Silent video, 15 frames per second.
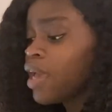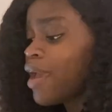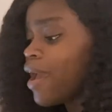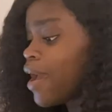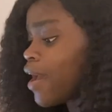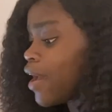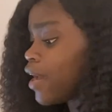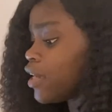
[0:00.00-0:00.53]

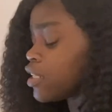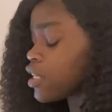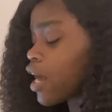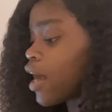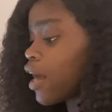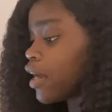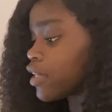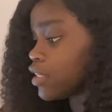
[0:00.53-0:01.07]
and
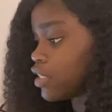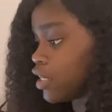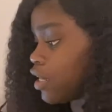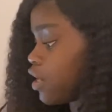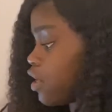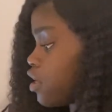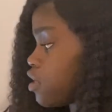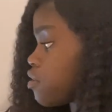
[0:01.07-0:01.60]
I
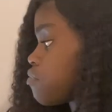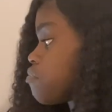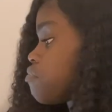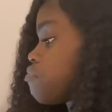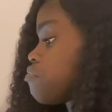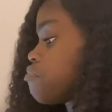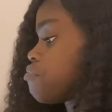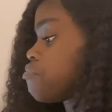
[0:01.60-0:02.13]
can't
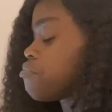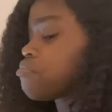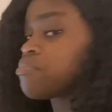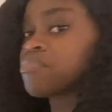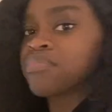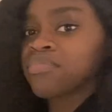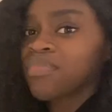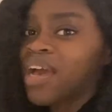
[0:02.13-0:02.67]

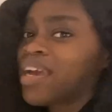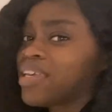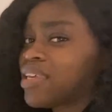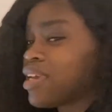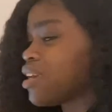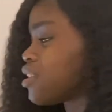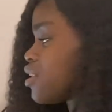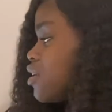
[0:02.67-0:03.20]
I
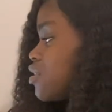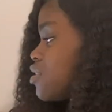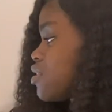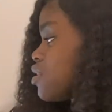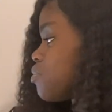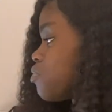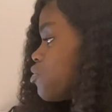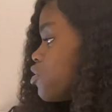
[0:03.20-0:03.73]
can't let
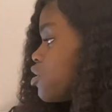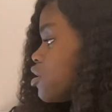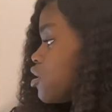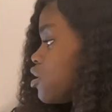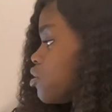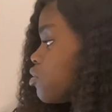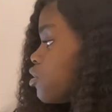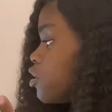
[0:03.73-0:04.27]

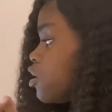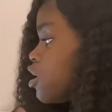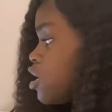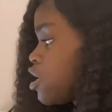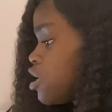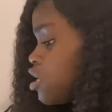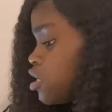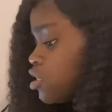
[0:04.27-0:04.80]
someone or
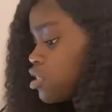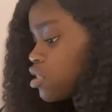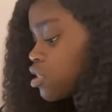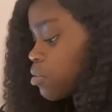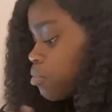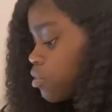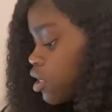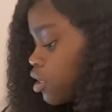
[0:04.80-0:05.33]

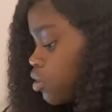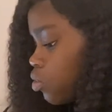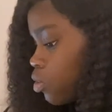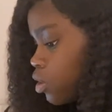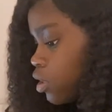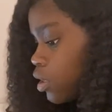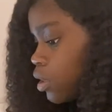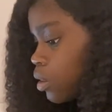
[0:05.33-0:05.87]
something
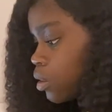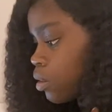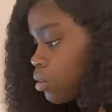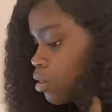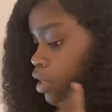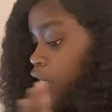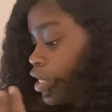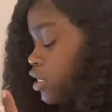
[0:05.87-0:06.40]
or
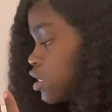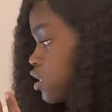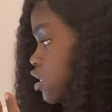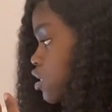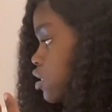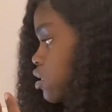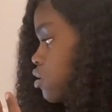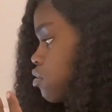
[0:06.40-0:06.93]

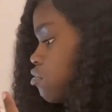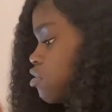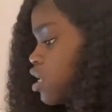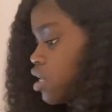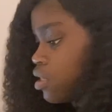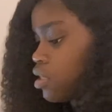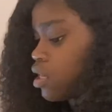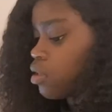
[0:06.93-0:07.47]
laziness
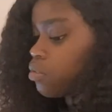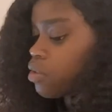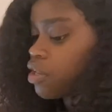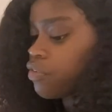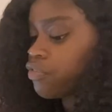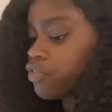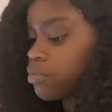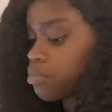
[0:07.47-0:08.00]
take that away
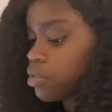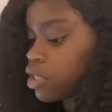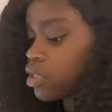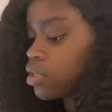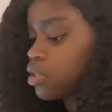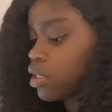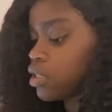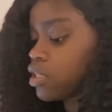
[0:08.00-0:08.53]
from me.
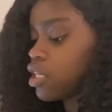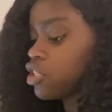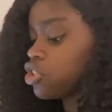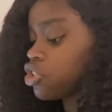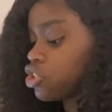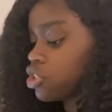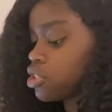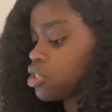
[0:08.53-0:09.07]
Like,
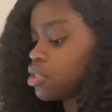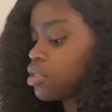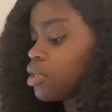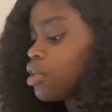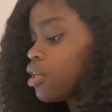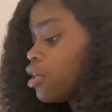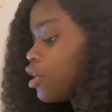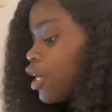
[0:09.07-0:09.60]

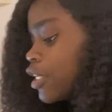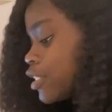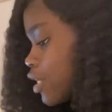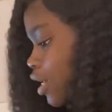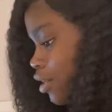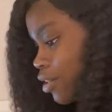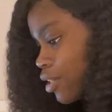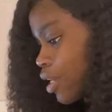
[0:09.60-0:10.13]
that's
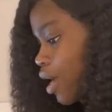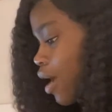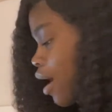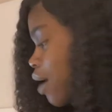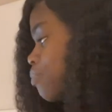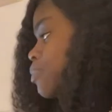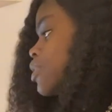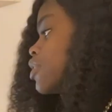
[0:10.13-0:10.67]
not gonna
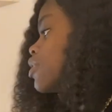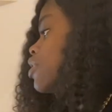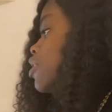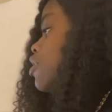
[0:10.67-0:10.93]
happen.